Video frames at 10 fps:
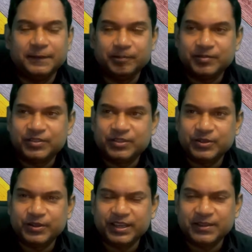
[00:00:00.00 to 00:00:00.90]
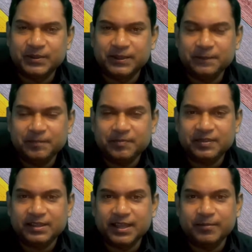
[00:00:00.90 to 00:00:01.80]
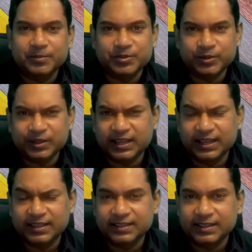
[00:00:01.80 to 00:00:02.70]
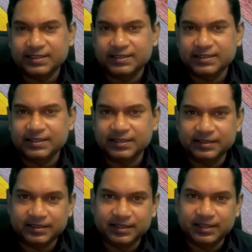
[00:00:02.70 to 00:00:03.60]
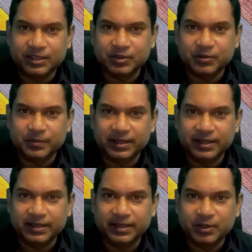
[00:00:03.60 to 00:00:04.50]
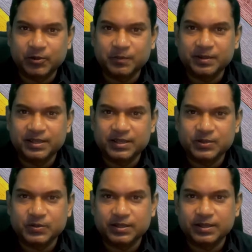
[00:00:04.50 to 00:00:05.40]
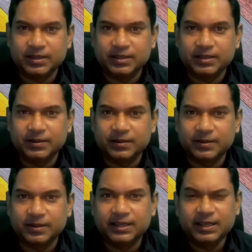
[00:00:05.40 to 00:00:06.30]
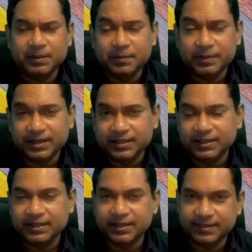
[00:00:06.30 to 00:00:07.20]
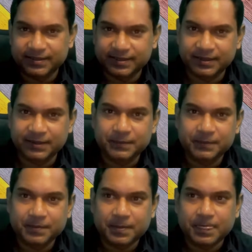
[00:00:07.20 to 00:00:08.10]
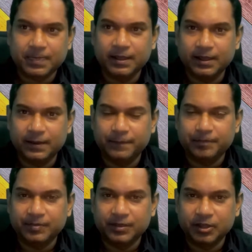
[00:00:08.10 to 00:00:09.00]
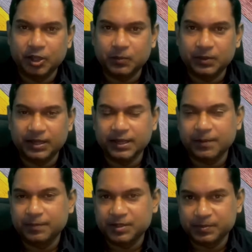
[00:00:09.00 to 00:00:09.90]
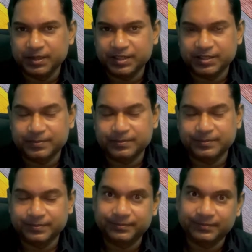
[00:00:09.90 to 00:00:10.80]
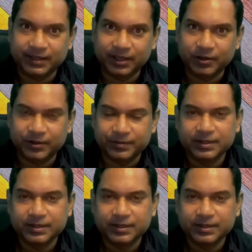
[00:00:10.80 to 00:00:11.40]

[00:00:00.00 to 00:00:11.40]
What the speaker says: So anyway, I'm so glad that my equipment is a little bit better than yesterday. Not playing up as much, thank God.